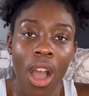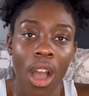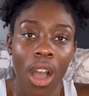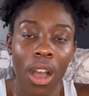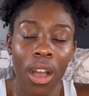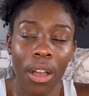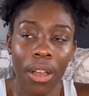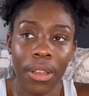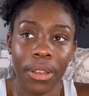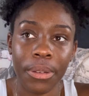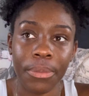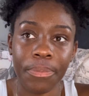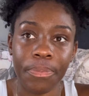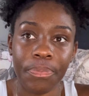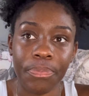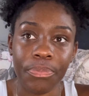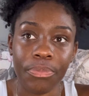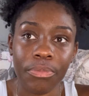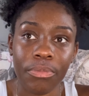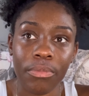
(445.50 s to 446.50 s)

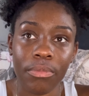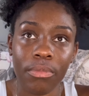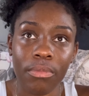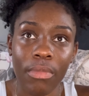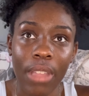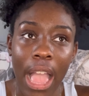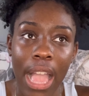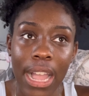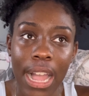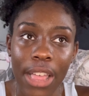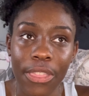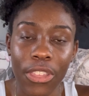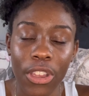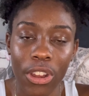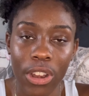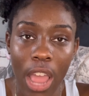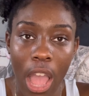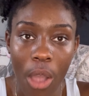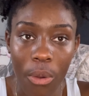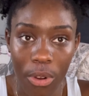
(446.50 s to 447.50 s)
Um, I got
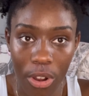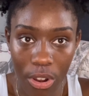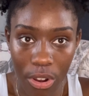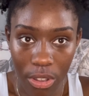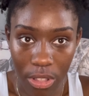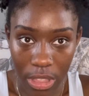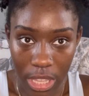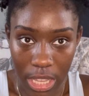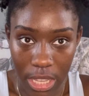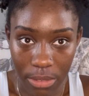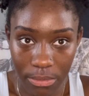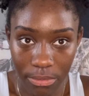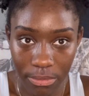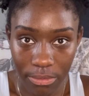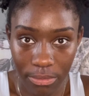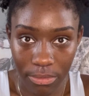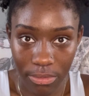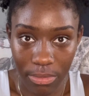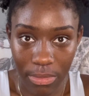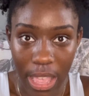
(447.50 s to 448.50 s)
there an hour early,
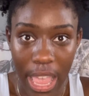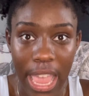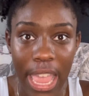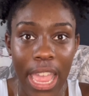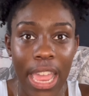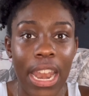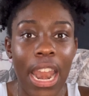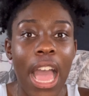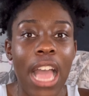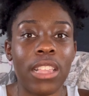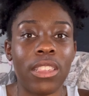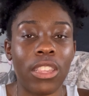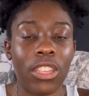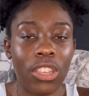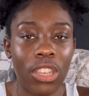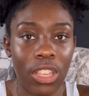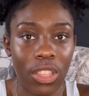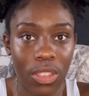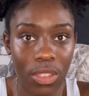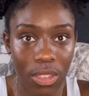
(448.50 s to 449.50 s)
and I
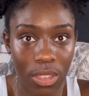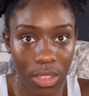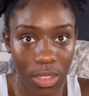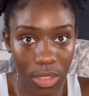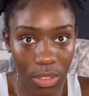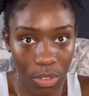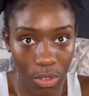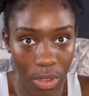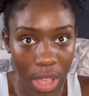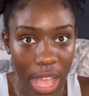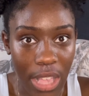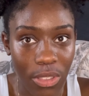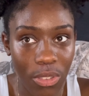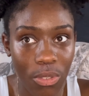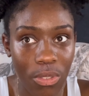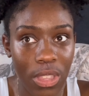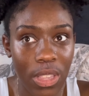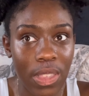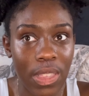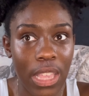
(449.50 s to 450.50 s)
suggest you guys
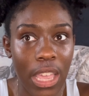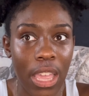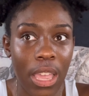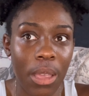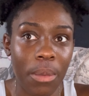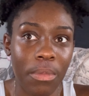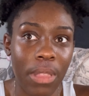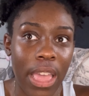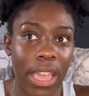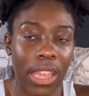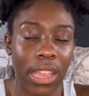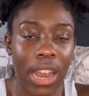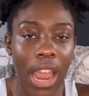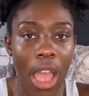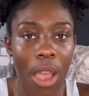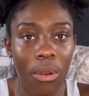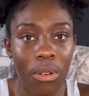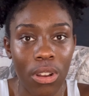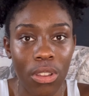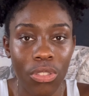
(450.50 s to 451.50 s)
do the same, like an
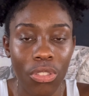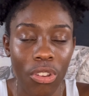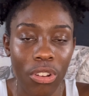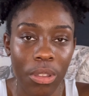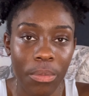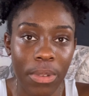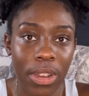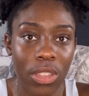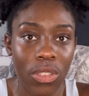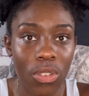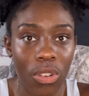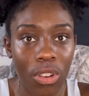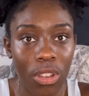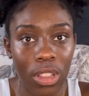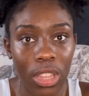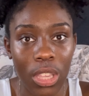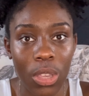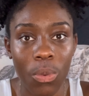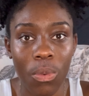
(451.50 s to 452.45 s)
hour to 30 minutes early.